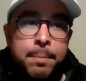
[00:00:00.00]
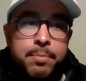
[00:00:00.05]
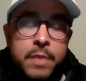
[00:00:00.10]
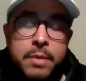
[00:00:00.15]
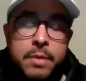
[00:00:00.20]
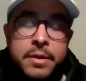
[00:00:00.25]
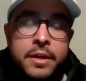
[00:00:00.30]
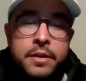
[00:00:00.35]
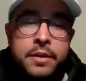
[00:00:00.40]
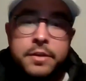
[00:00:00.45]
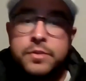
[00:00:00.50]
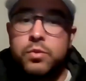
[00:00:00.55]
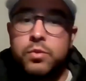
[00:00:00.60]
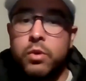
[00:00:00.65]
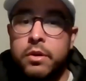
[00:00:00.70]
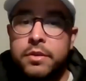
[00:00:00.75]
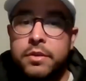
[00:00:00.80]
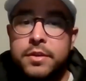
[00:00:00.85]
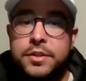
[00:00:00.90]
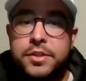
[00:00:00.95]
Maybe it is
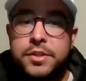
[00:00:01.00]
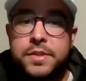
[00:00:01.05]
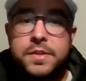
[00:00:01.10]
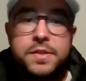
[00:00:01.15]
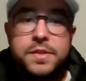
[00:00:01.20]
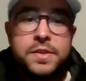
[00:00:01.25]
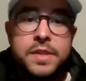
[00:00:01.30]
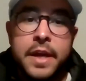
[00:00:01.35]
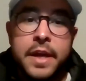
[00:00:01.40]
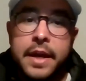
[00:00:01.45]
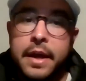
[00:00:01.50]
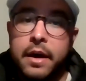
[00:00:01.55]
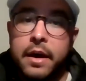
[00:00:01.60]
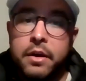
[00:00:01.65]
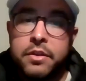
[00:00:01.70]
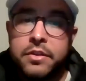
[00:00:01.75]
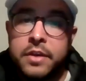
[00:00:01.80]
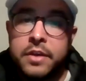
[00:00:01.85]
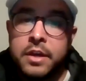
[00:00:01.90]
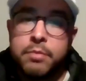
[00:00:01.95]
worth it just to stay
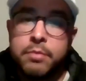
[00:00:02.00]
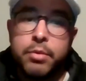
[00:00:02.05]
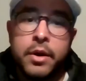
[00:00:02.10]
healthy.